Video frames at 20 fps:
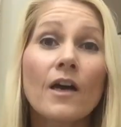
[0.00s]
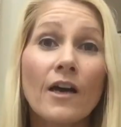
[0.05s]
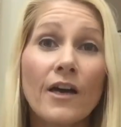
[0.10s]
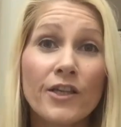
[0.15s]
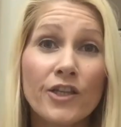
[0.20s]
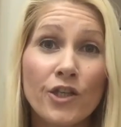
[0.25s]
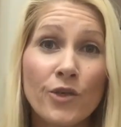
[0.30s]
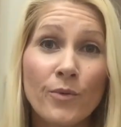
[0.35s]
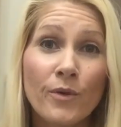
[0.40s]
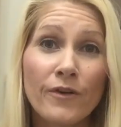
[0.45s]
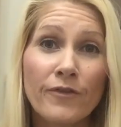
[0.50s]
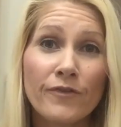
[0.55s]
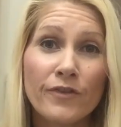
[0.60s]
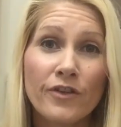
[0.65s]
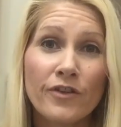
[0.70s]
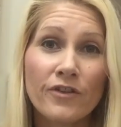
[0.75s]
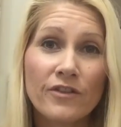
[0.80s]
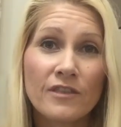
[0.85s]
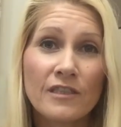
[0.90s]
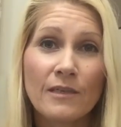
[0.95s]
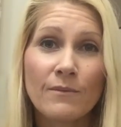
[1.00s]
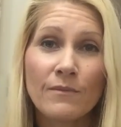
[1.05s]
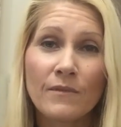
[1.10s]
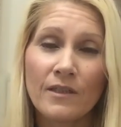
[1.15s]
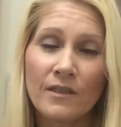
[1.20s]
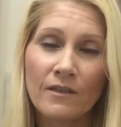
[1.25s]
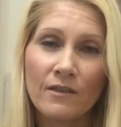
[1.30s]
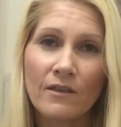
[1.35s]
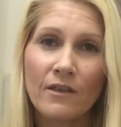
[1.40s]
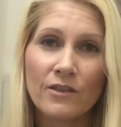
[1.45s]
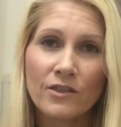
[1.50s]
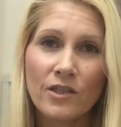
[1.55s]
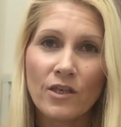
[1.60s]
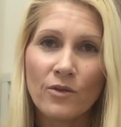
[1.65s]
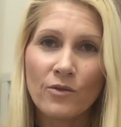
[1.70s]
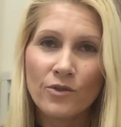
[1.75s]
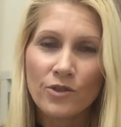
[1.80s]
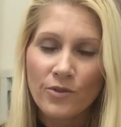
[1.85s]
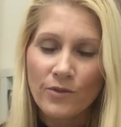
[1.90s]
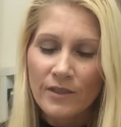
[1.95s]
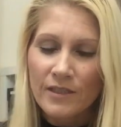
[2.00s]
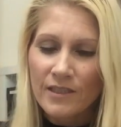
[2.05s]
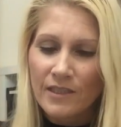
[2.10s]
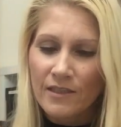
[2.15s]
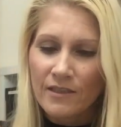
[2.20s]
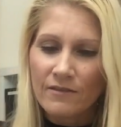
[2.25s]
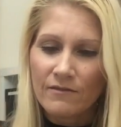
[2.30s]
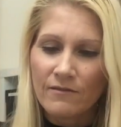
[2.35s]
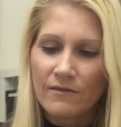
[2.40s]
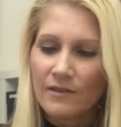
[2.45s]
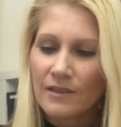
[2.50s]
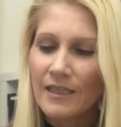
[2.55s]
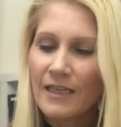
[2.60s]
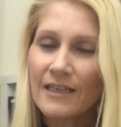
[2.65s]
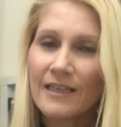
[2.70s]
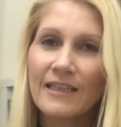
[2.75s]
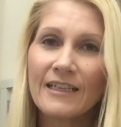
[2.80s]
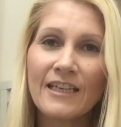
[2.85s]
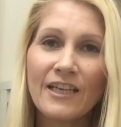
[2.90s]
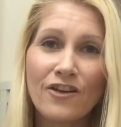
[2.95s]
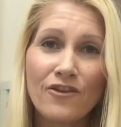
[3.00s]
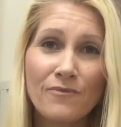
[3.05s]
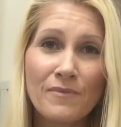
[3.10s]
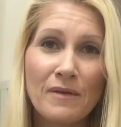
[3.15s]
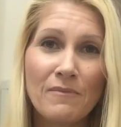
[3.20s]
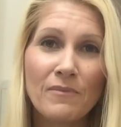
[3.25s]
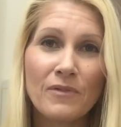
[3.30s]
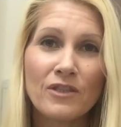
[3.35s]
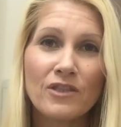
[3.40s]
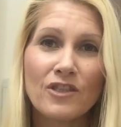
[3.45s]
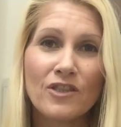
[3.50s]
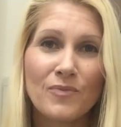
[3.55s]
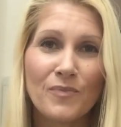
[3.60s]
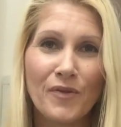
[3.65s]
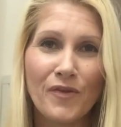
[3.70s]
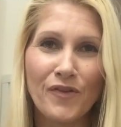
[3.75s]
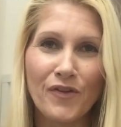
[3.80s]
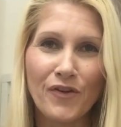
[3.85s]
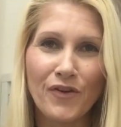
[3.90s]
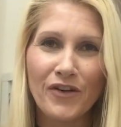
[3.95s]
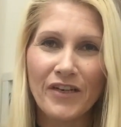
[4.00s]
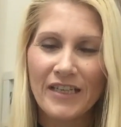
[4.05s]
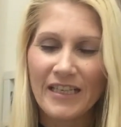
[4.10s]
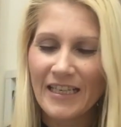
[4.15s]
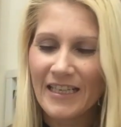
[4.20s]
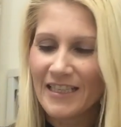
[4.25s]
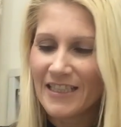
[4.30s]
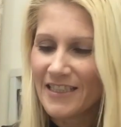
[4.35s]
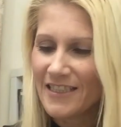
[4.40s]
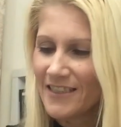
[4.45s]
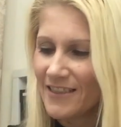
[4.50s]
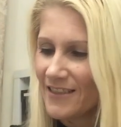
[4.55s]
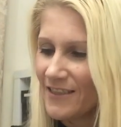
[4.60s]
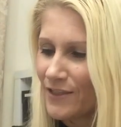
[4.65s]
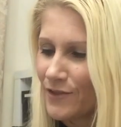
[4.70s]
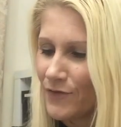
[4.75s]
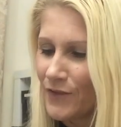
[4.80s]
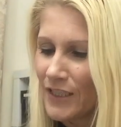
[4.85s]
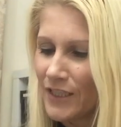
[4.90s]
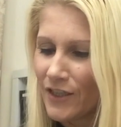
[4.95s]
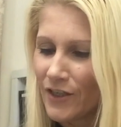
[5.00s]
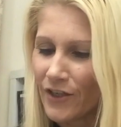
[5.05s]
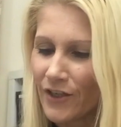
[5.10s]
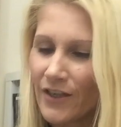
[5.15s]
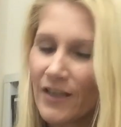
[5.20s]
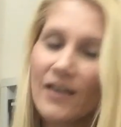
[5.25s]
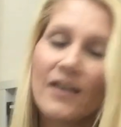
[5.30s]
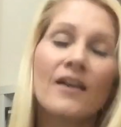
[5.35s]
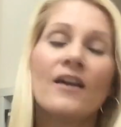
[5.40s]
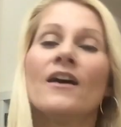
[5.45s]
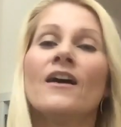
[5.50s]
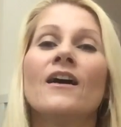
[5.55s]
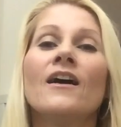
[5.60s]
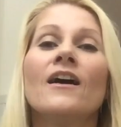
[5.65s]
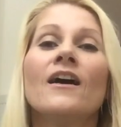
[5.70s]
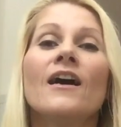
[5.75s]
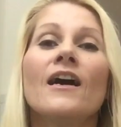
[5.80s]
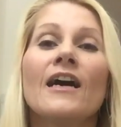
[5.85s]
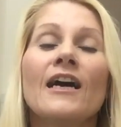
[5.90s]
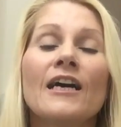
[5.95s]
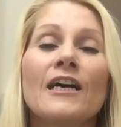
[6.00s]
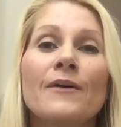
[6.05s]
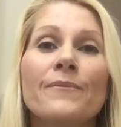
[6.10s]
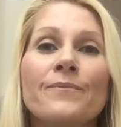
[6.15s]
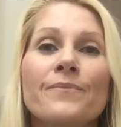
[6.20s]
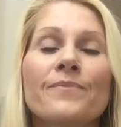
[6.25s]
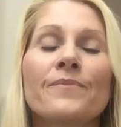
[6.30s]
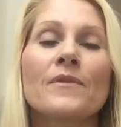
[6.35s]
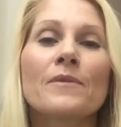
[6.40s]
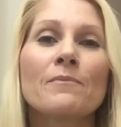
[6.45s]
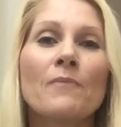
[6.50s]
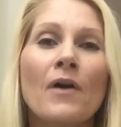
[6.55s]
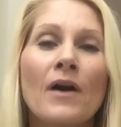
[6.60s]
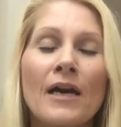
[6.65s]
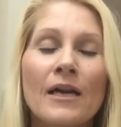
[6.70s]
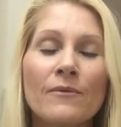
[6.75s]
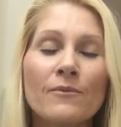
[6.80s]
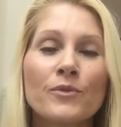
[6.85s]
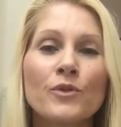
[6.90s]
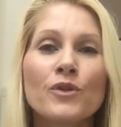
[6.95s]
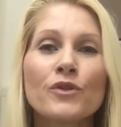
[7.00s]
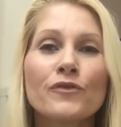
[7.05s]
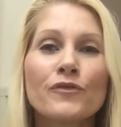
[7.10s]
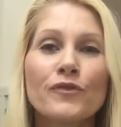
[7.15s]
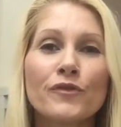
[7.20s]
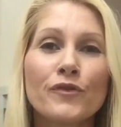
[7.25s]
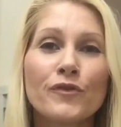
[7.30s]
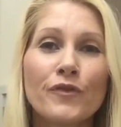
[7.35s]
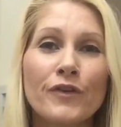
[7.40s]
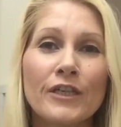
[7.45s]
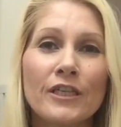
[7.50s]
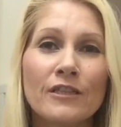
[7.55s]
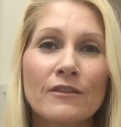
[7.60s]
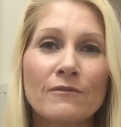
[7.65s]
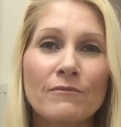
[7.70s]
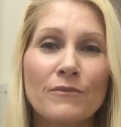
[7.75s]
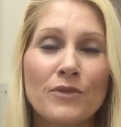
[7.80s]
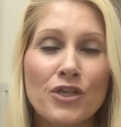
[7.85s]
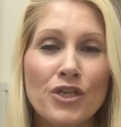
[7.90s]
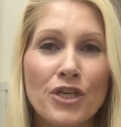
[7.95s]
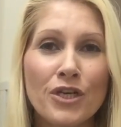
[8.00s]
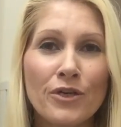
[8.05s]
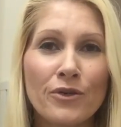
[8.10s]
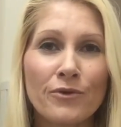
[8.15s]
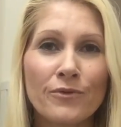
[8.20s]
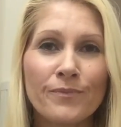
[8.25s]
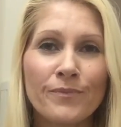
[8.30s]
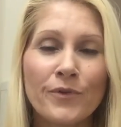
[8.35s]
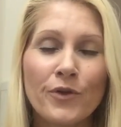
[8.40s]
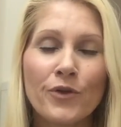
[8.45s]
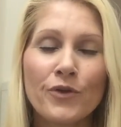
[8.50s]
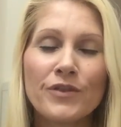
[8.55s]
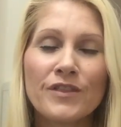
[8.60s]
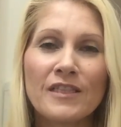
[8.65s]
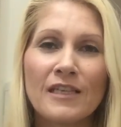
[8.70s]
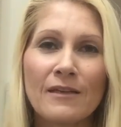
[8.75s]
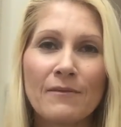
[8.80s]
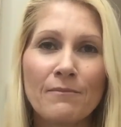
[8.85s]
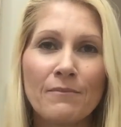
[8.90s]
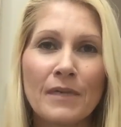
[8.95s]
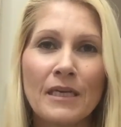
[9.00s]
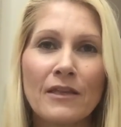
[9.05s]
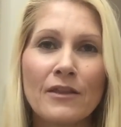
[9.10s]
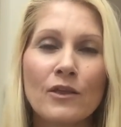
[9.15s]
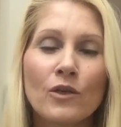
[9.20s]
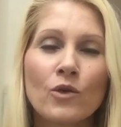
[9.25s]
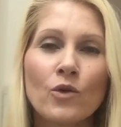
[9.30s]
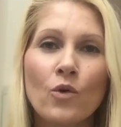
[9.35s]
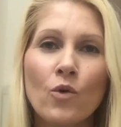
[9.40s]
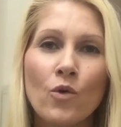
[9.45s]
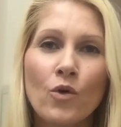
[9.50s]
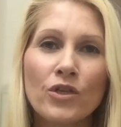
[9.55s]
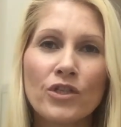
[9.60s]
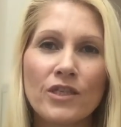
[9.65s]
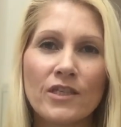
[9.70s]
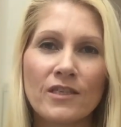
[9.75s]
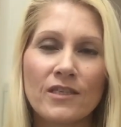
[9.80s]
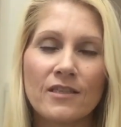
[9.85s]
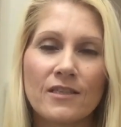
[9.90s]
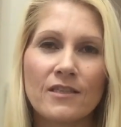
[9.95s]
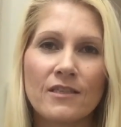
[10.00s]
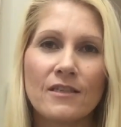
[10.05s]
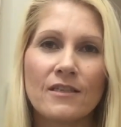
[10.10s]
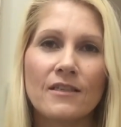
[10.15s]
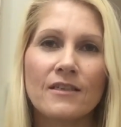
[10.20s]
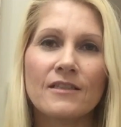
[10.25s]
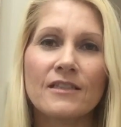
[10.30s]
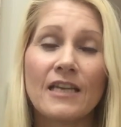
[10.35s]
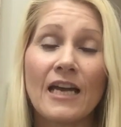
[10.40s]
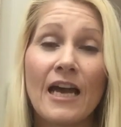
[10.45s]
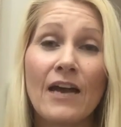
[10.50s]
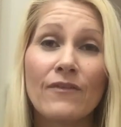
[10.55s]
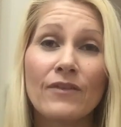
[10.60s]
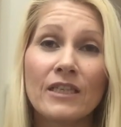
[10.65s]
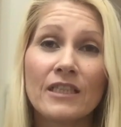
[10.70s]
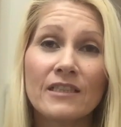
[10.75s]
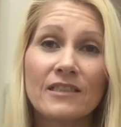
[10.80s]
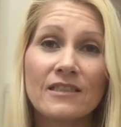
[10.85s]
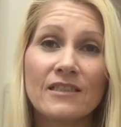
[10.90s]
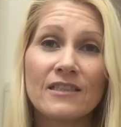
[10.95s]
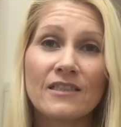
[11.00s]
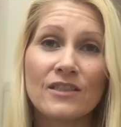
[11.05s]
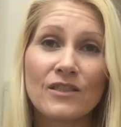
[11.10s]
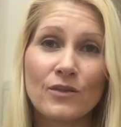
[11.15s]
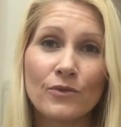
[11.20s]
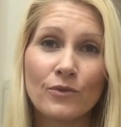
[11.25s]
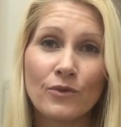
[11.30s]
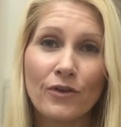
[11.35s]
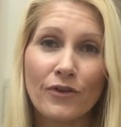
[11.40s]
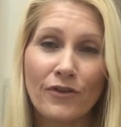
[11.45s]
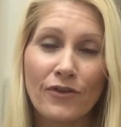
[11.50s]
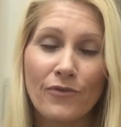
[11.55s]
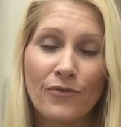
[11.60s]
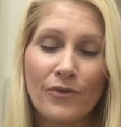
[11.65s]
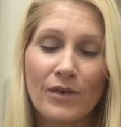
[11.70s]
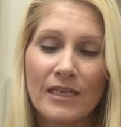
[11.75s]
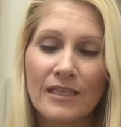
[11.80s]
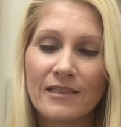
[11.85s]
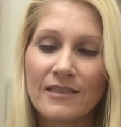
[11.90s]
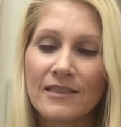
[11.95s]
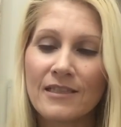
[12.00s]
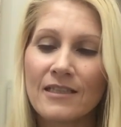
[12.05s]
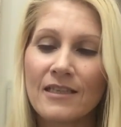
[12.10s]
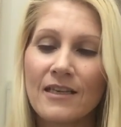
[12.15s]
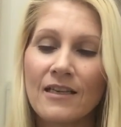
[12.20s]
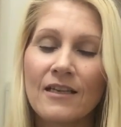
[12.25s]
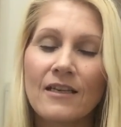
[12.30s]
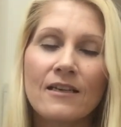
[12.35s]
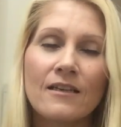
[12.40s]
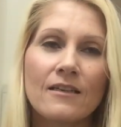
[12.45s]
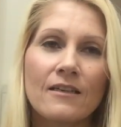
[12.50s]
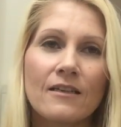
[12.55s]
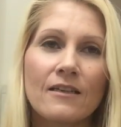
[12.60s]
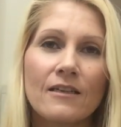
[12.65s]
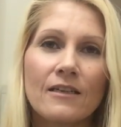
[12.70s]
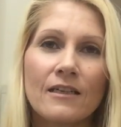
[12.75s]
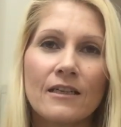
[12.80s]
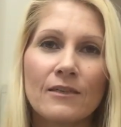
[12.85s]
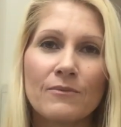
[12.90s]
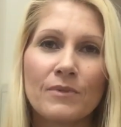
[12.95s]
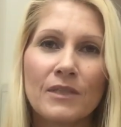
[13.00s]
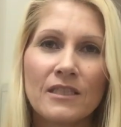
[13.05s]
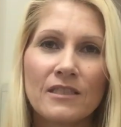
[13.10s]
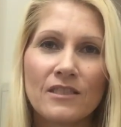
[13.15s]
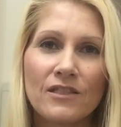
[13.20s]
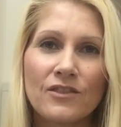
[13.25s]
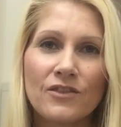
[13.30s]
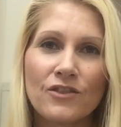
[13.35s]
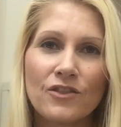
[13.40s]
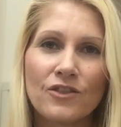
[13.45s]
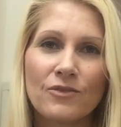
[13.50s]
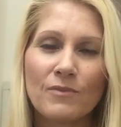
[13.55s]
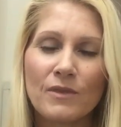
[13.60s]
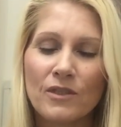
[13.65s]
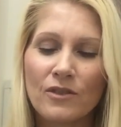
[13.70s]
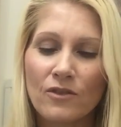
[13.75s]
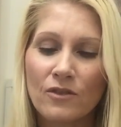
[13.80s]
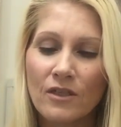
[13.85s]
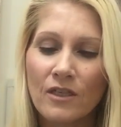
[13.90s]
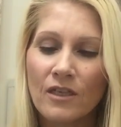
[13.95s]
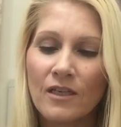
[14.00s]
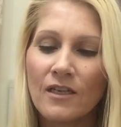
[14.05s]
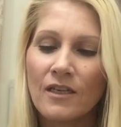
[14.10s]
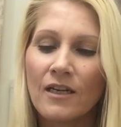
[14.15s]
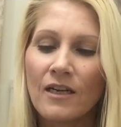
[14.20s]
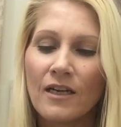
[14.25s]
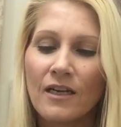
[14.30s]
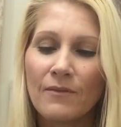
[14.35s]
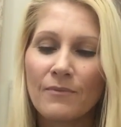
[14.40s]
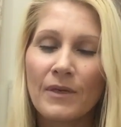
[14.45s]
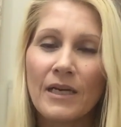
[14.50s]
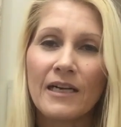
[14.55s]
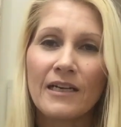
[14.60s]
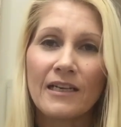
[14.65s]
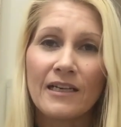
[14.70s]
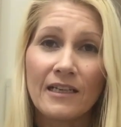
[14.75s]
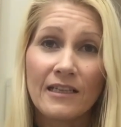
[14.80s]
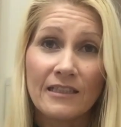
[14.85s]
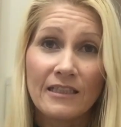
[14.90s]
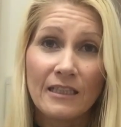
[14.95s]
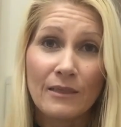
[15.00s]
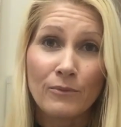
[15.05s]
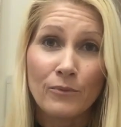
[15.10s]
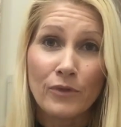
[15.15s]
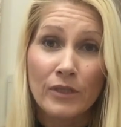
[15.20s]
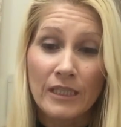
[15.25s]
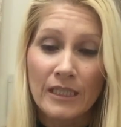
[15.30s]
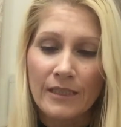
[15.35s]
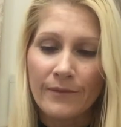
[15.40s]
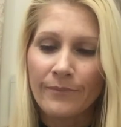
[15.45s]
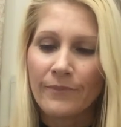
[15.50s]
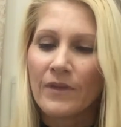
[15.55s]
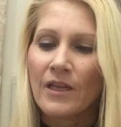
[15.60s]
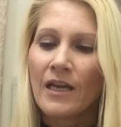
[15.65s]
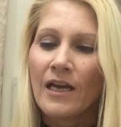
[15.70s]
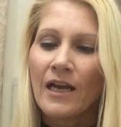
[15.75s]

I knew I forgot something. I told you I did. Luckily, I remembered just before I edited this video. My beautiful friend Michelle, who sent me the gorgeous DeHaviland silk threads. Please excuse my dog barking at the umbrella.